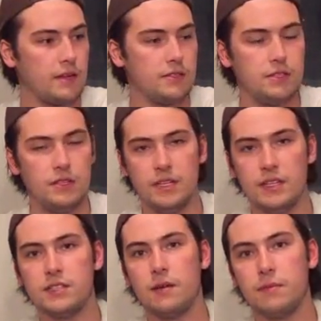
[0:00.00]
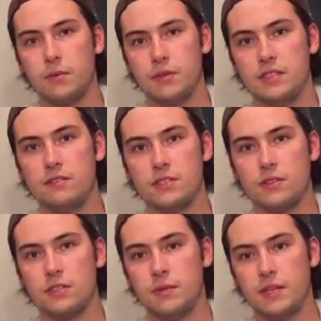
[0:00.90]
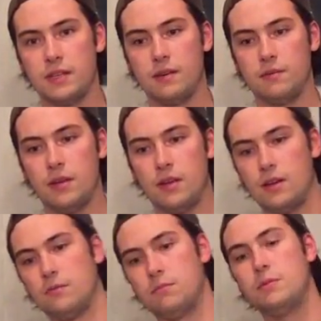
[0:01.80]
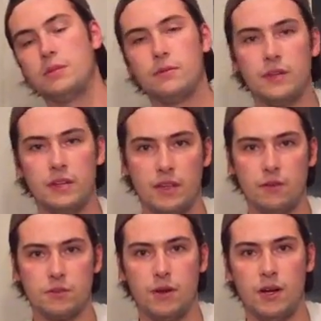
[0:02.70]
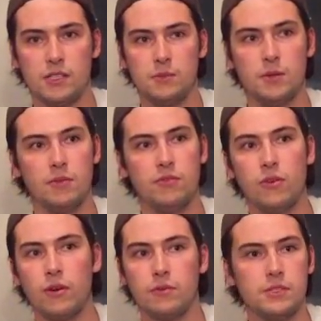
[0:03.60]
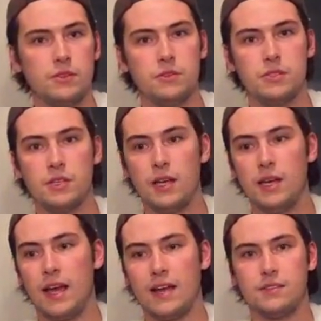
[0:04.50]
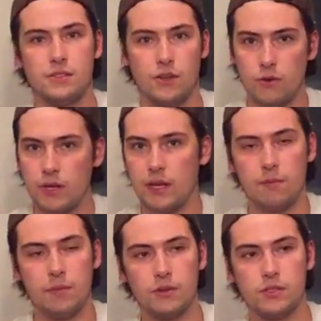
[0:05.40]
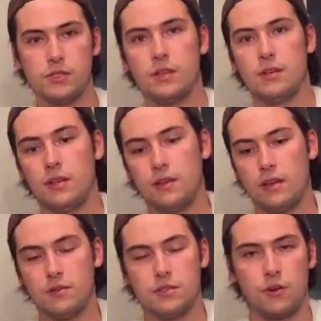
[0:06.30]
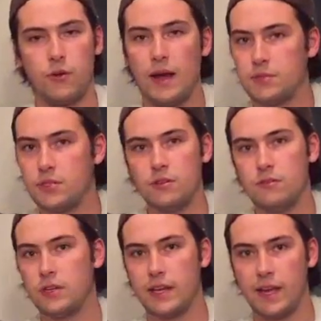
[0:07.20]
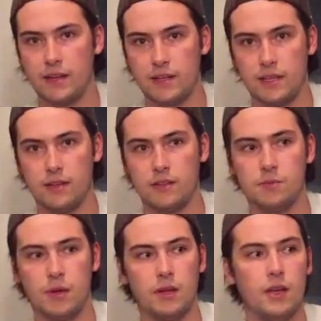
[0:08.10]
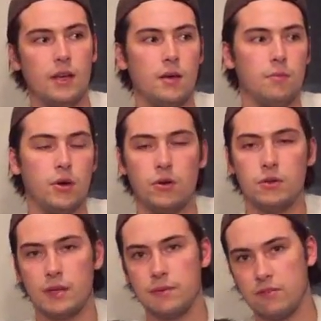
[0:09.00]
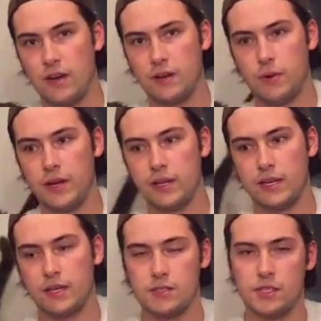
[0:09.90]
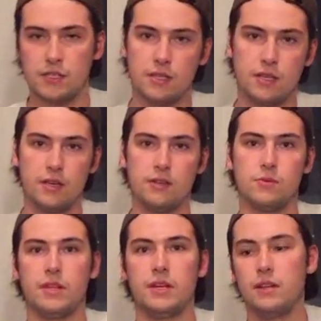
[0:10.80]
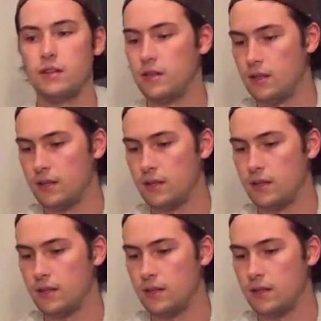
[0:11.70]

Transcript: He did something with D.va's ultimate that people didn't really think was possible. Before, it was used as zoning at most. It was a crapshoot if you could get any kills, but Poko was able to find a way to get consistent kills with it,